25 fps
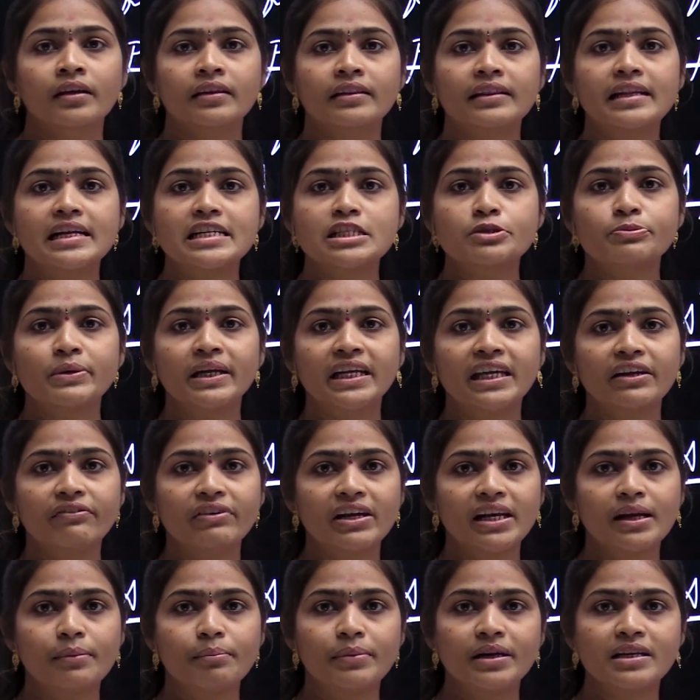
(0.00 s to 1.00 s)
that's why
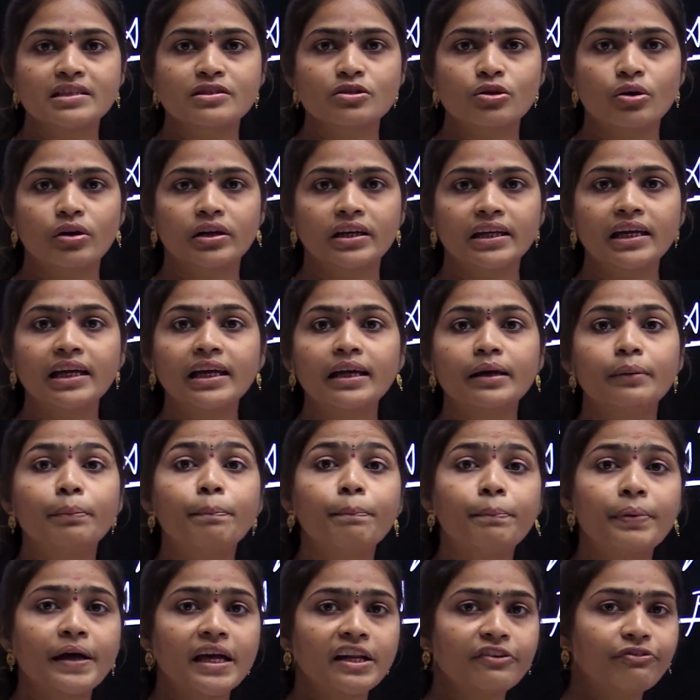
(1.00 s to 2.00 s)
given number is not a
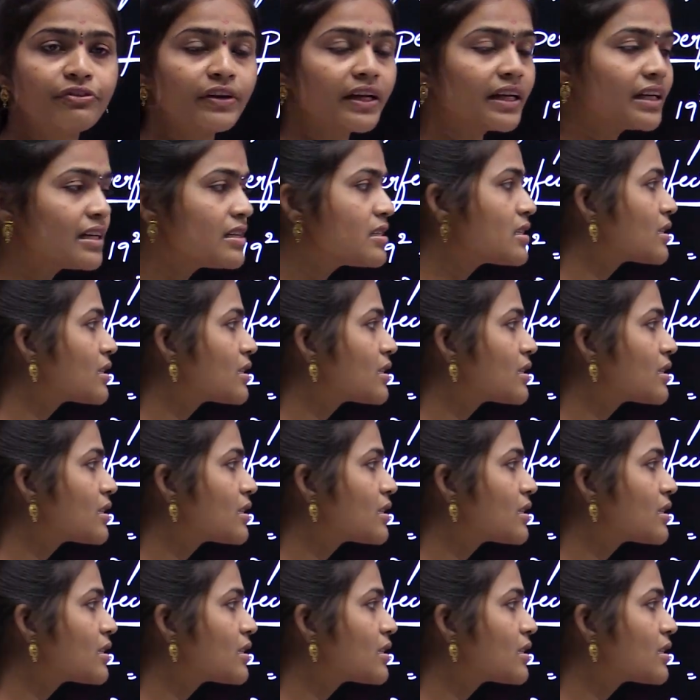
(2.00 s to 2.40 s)
perfect